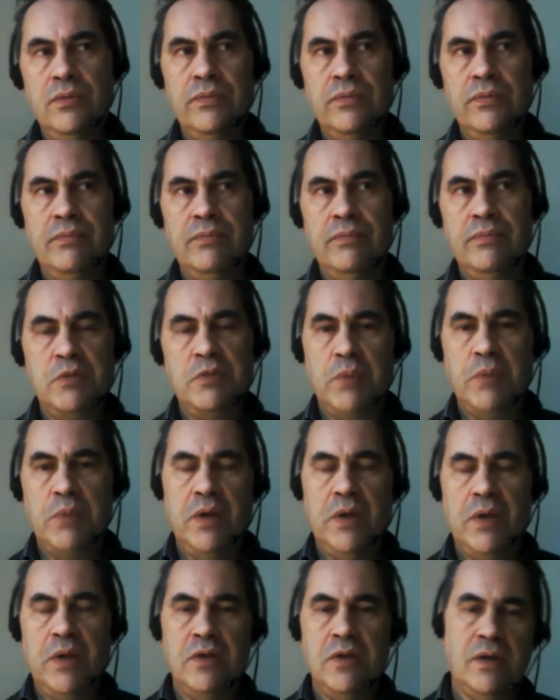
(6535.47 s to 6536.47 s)
experience,
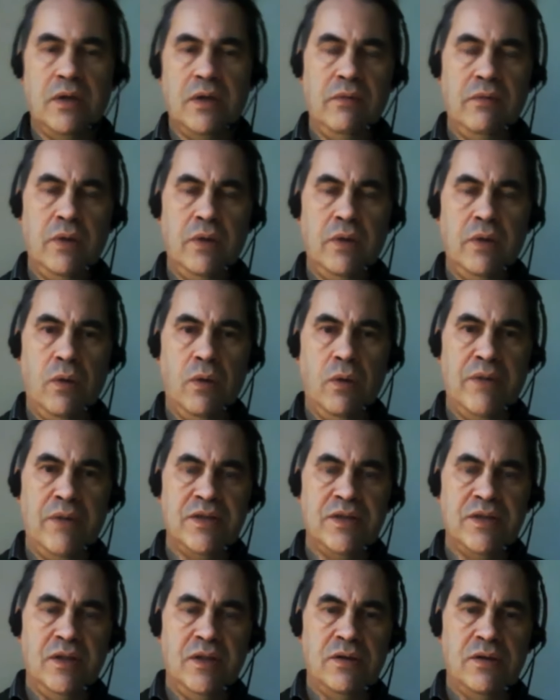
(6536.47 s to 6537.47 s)
kind of the whole
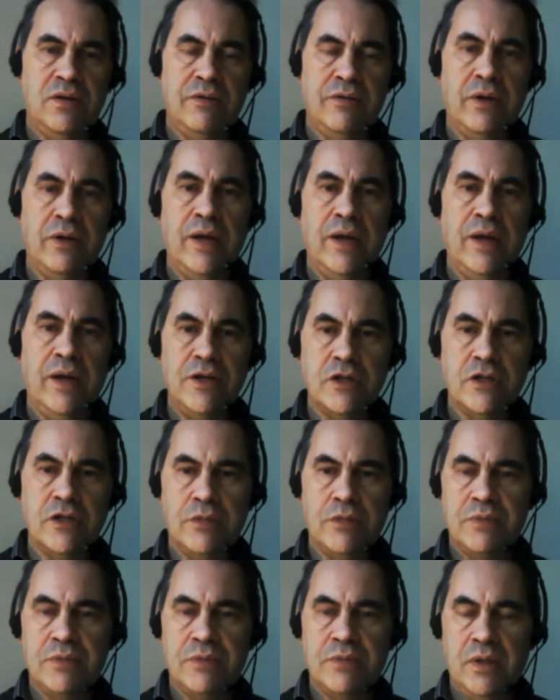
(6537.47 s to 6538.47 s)
messiness of relationships,
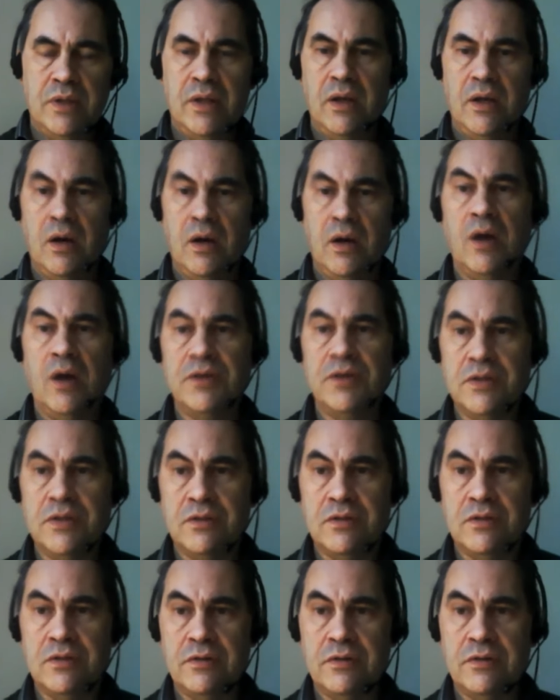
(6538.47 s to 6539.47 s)
and they are artists.
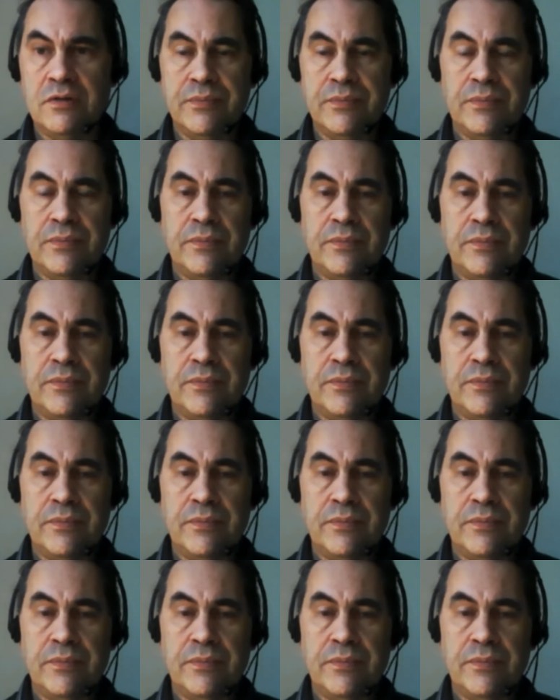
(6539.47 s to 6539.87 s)
Mm-hmm.